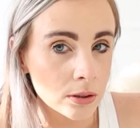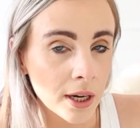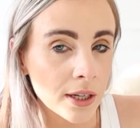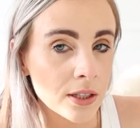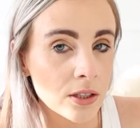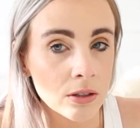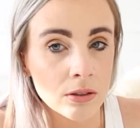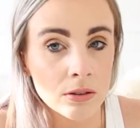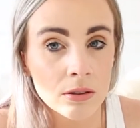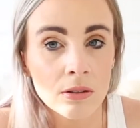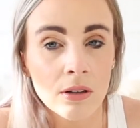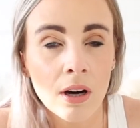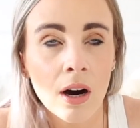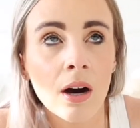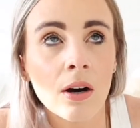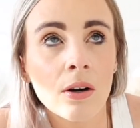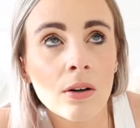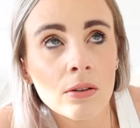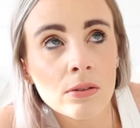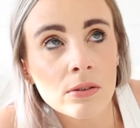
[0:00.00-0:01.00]
I don't know
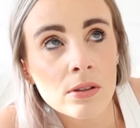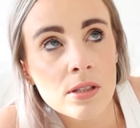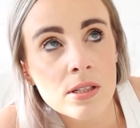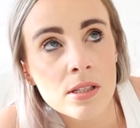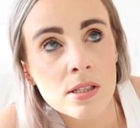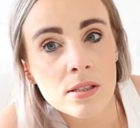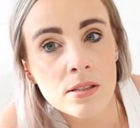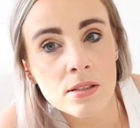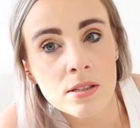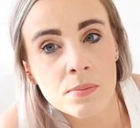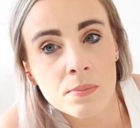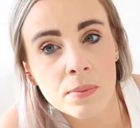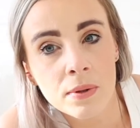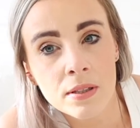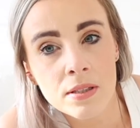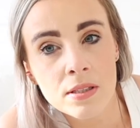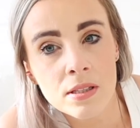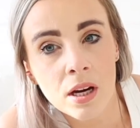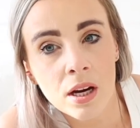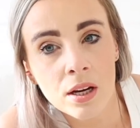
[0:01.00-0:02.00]
how old this is,
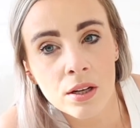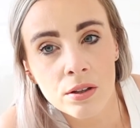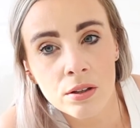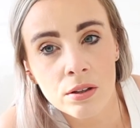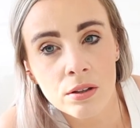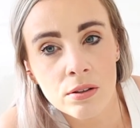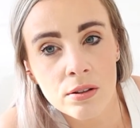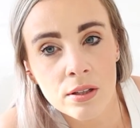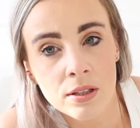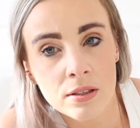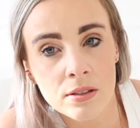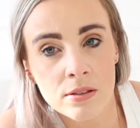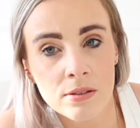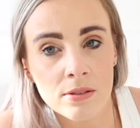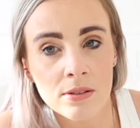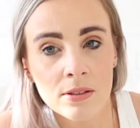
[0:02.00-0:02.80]
but I know that,